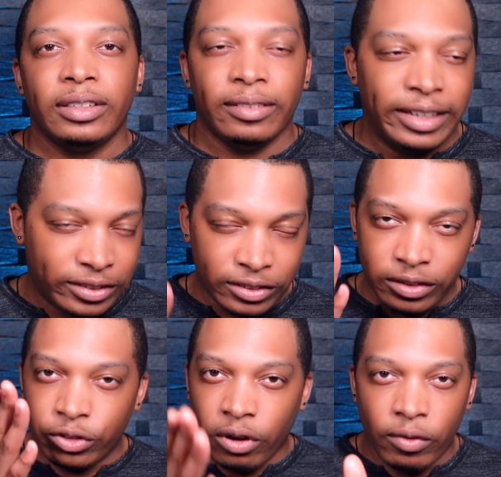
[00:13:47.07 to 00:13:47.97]
this is
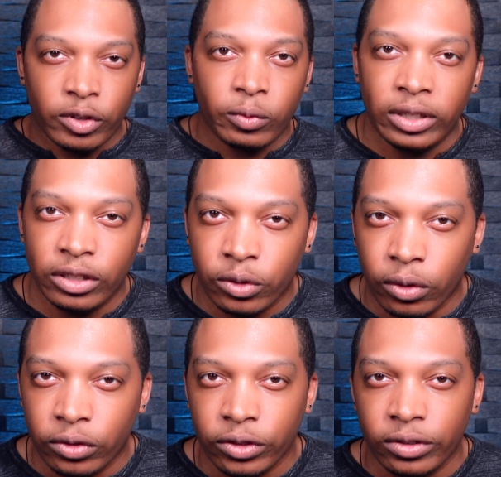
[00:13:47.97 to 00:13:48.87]
the Jehovah's Witness
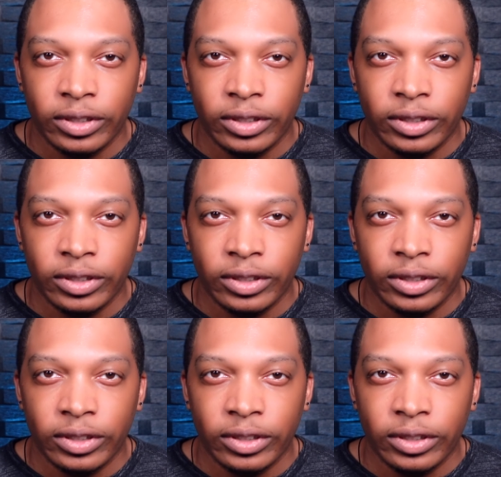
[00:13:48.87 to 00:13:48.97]
culture.